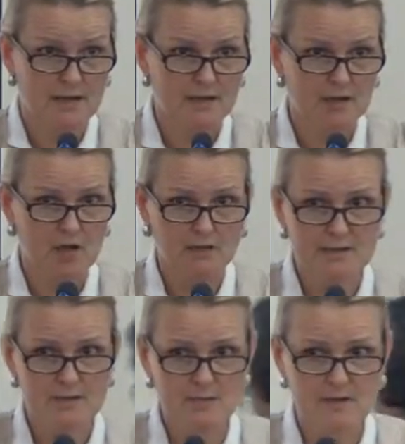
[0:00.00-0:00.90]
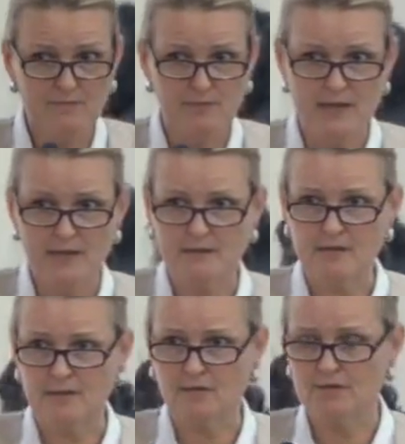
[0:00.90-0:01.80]
Colleagues may
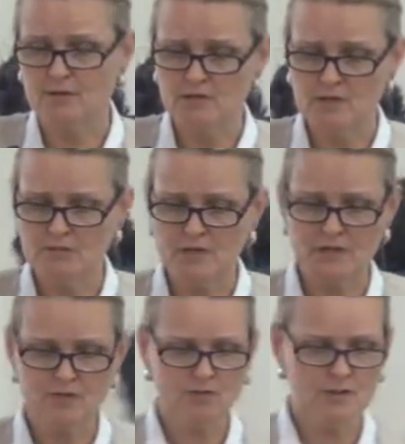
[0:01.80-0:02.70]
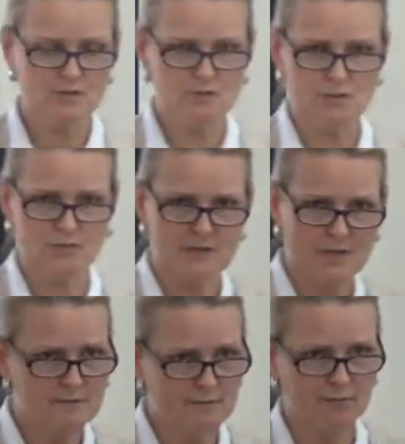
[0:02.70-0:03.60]
forget that although some countries were
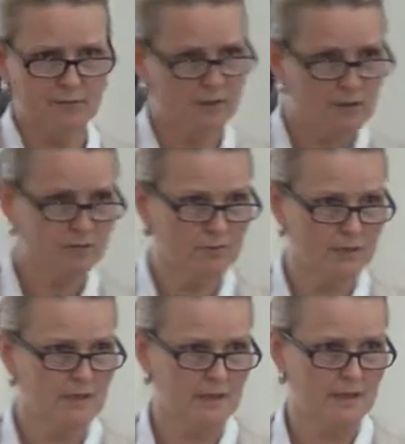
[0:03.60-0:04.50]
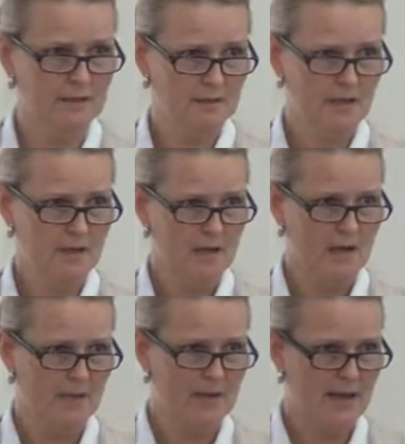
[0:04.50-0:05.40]
resentful, including India,
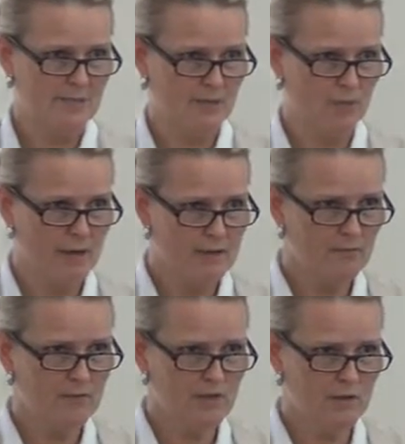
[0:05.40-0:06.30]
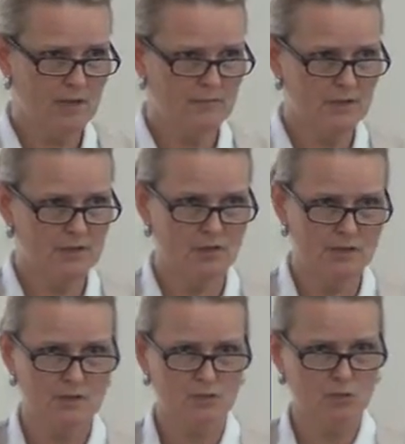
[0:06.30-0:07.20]
about the way in which the
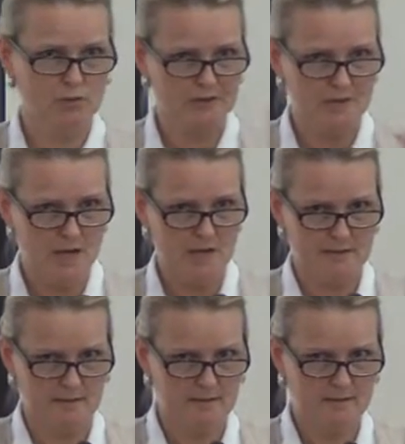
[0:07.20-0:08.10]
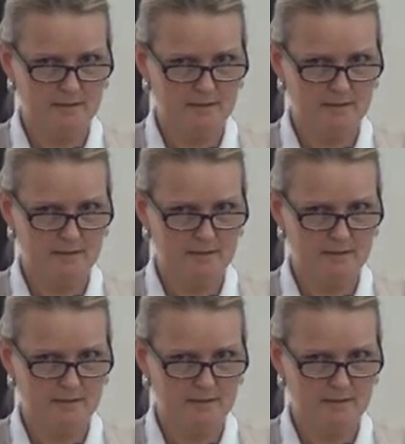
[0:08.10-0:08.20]
MDGs were done,